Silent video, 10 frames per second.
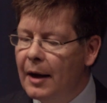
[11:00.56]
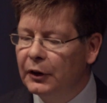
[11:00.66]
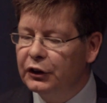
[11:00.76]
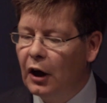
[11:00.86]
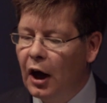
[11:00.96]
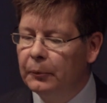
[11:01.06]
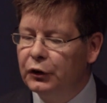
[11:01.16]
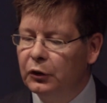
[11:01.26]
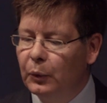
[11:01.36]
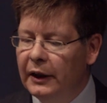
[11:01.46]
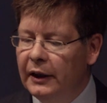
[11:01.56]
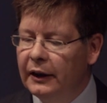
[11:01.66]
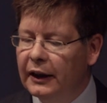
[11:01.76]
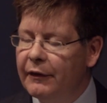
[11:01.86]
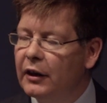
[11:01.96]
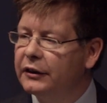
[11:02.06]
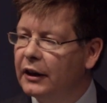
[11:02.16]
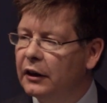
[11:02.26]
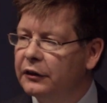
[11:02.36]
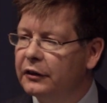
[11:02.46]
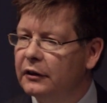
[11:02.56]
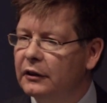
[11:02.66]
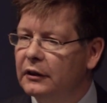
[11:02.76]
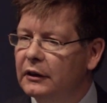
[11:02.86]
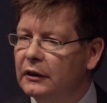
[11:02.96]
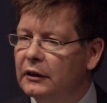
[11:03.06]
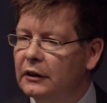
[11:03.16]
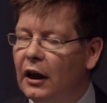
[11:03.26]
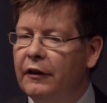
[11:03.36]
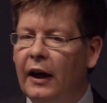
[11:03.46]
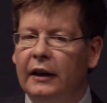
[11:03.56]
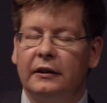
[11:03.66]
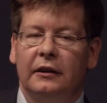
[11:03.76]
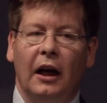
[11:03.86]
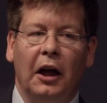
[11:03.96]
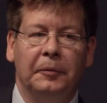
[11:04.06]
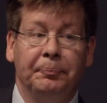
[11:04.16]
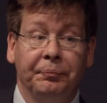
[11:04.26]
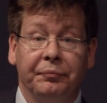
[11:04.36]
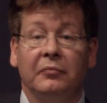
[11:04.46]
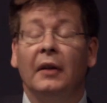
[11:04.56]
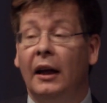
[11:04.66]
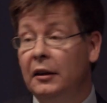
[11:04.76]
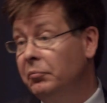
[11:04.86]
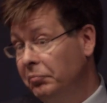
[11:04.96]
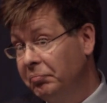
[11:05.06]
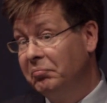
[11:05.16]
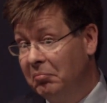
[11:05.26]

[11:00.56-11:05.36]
much time should we give ourselves? In fact, in